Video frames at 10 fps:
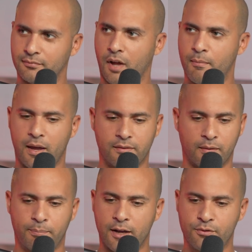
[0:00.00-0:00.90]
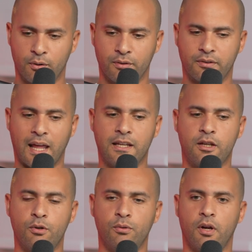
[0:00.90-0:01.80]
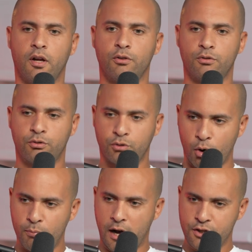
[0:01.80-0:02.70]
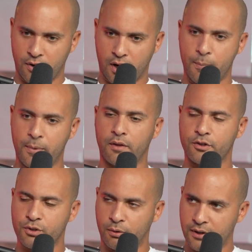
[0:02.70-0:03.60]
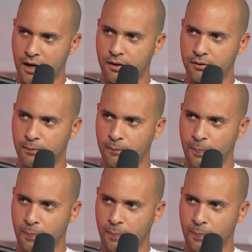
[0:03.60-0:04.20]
Amazing. Pedro, thank you so much for coming on the show today.